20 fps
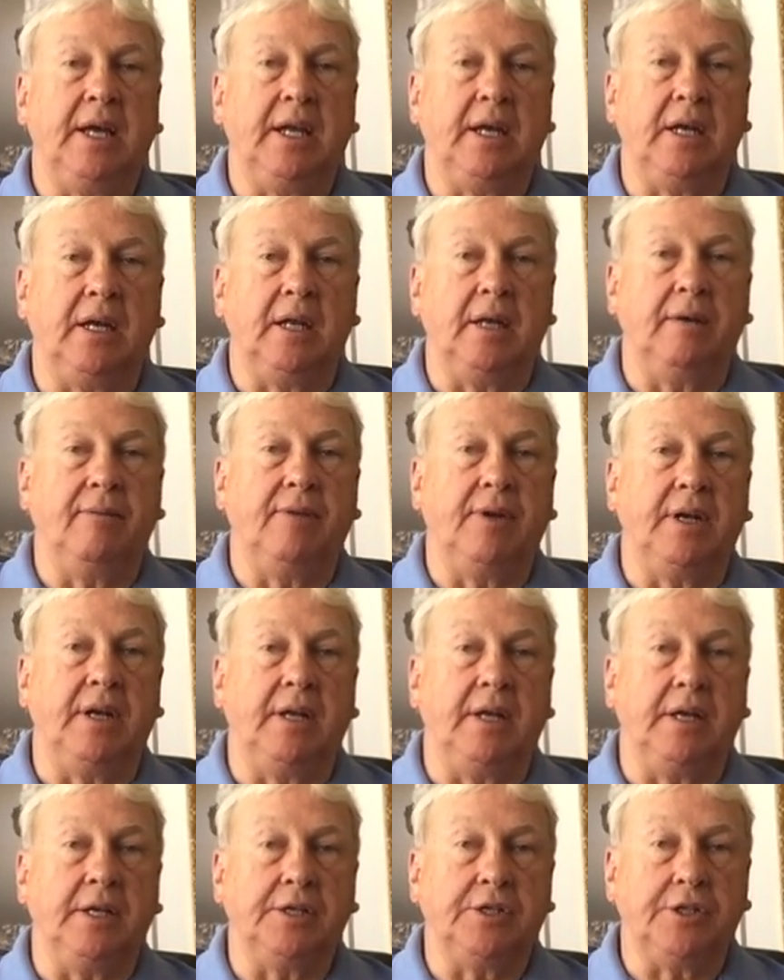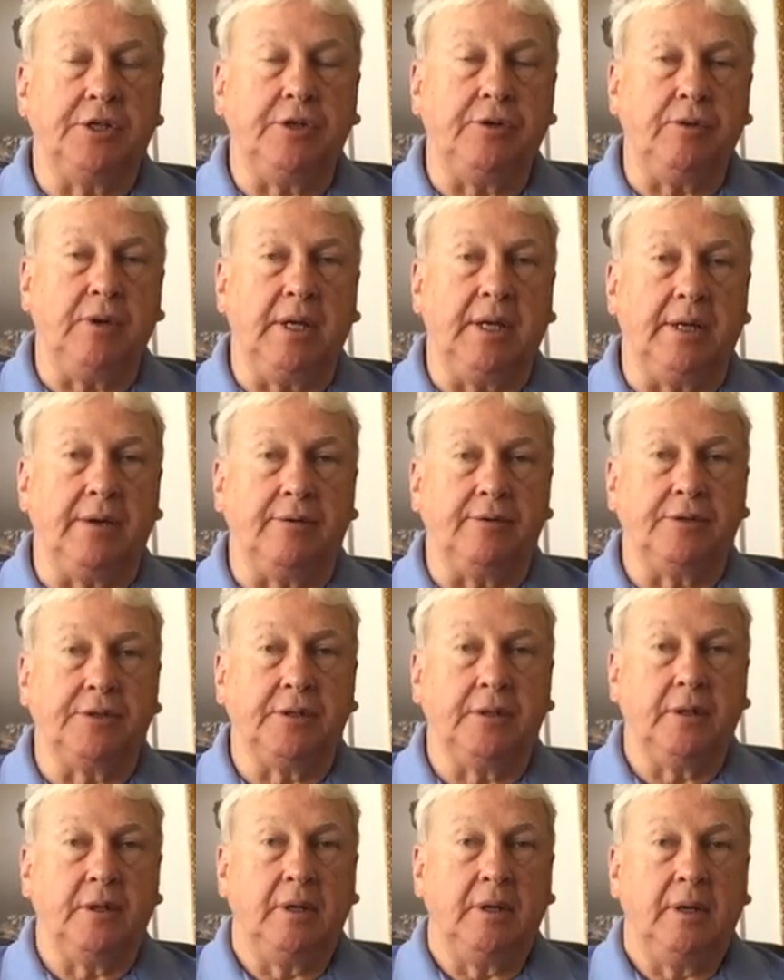and loving is 2 letters,
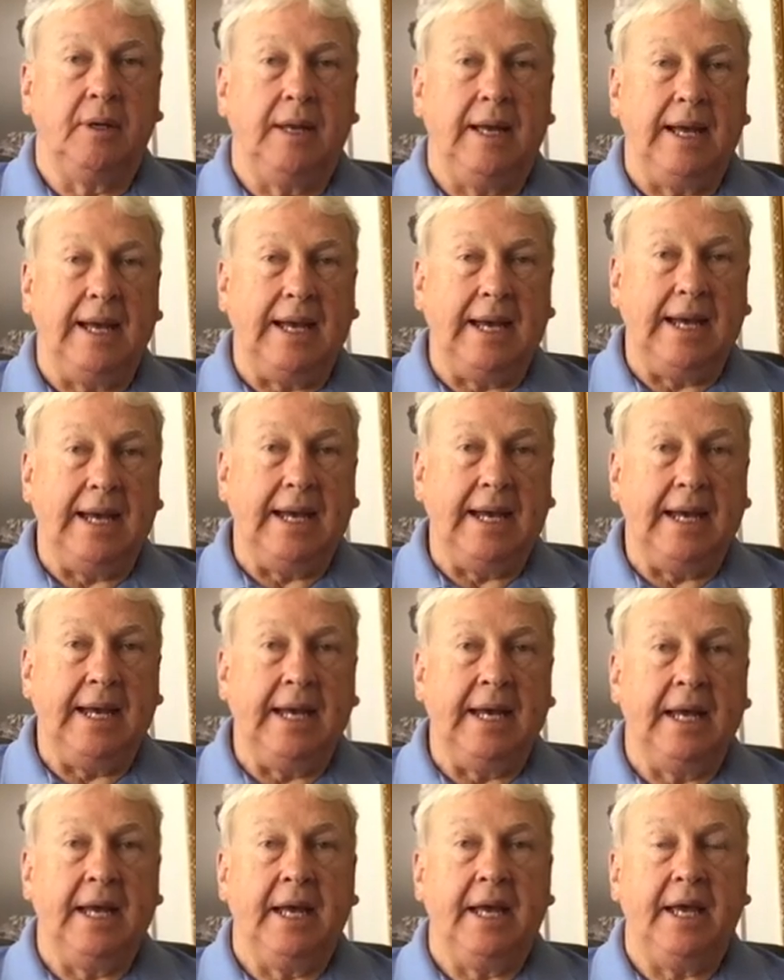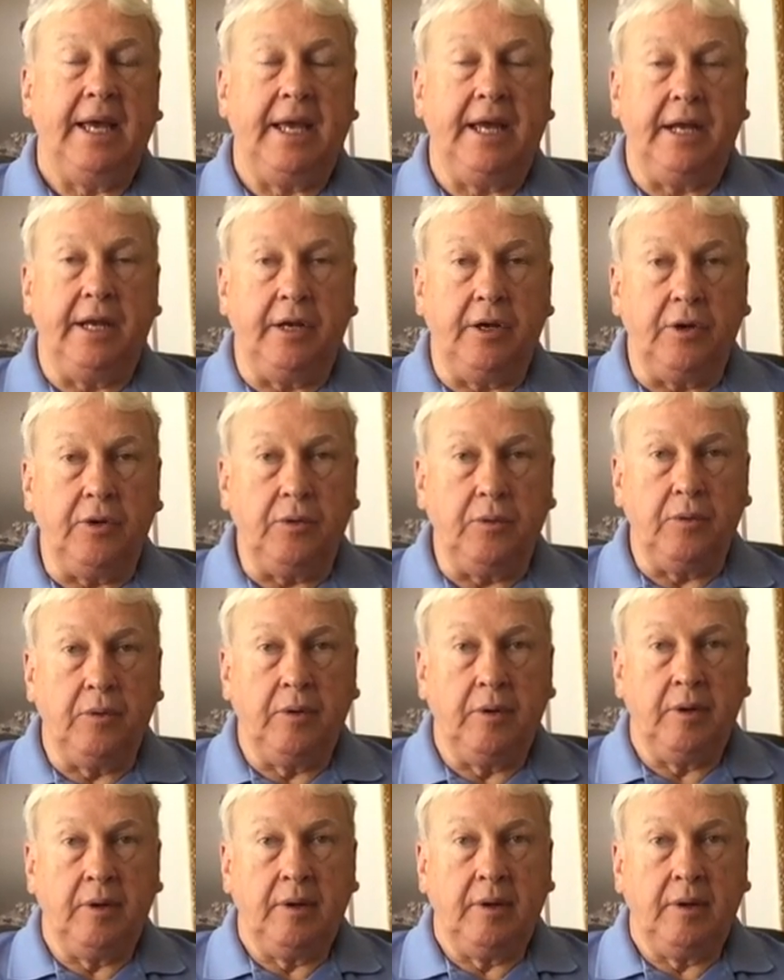I and O.